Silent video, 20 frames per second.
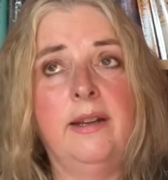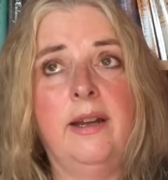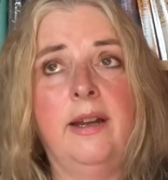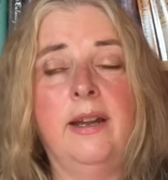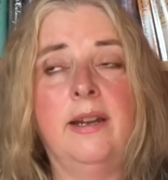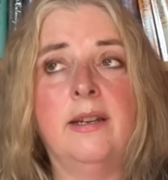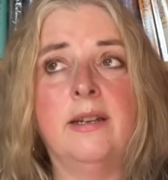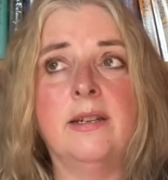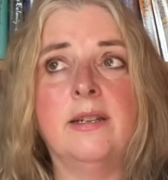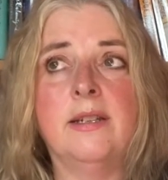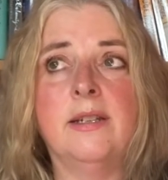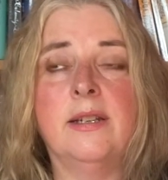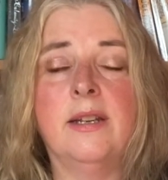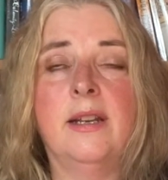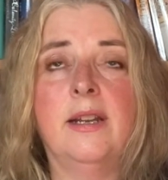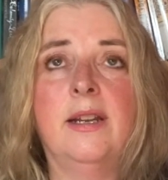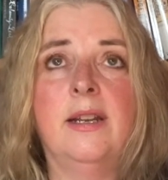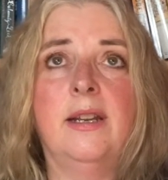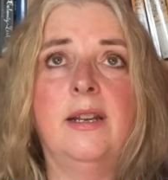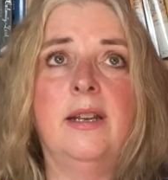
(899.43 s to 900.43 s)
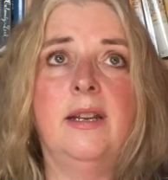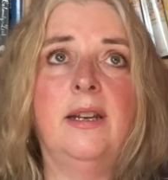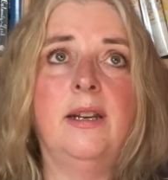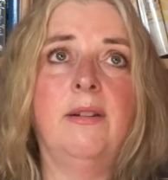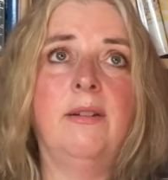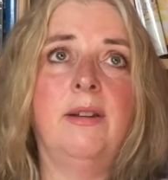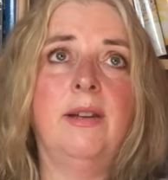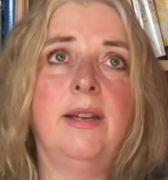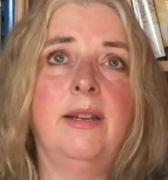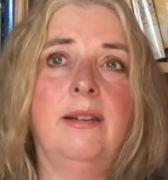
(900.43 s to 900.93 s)
And, you
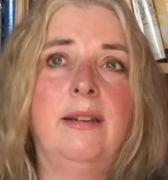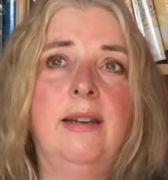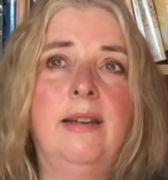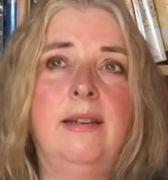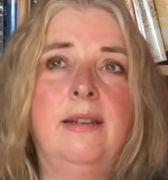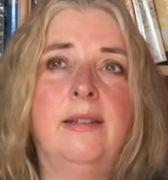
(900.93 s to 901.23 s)
know, it